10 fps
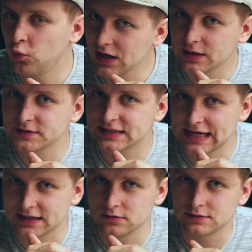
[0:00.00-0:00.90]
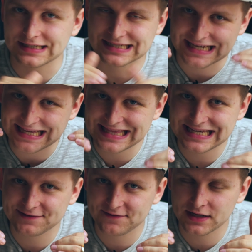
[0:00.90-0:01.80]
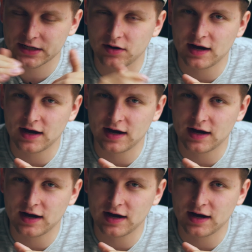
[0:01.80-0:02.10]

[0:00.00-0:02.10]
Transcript: Welcome to Tech Notice. In this video,